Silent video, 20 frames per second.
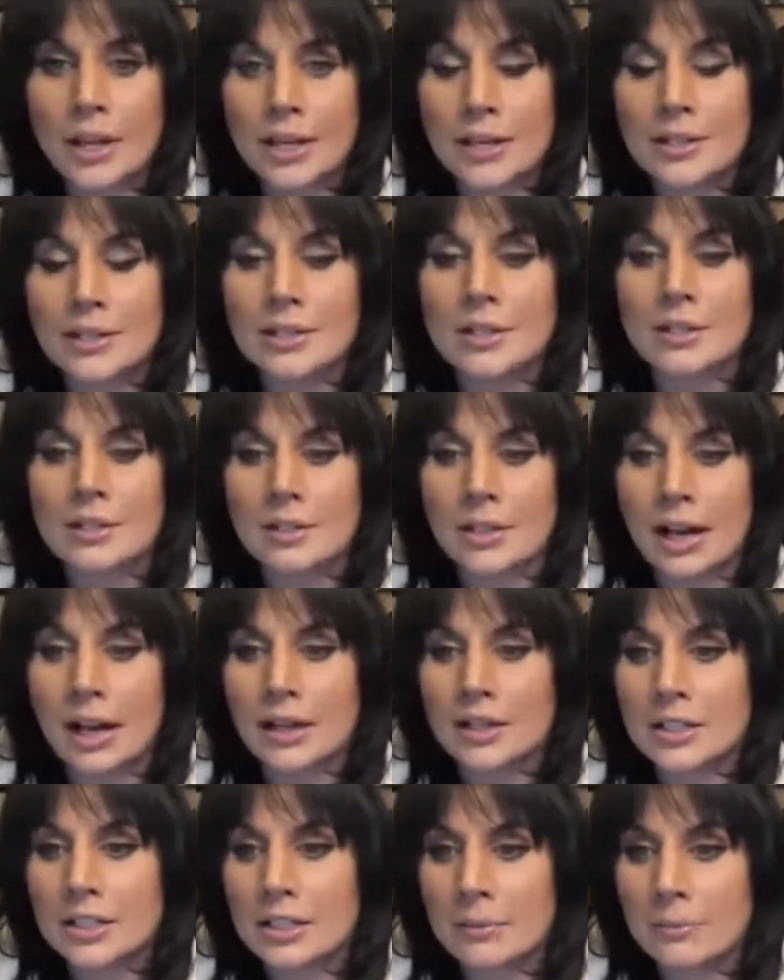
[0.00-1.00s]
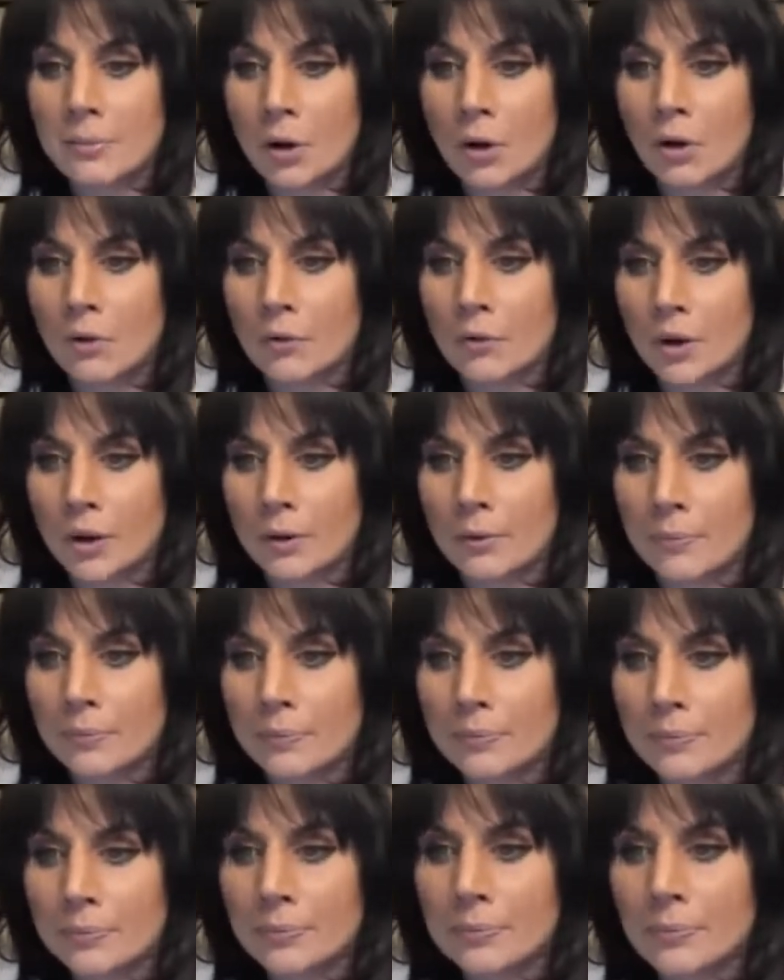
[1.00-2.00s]
wind knocks them over.
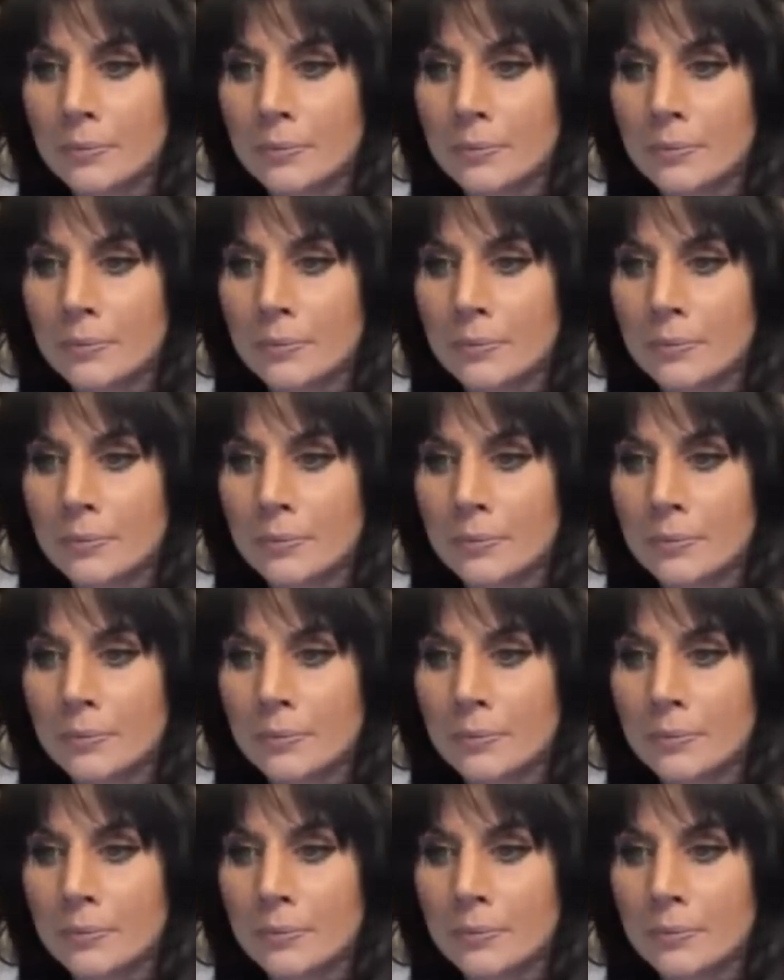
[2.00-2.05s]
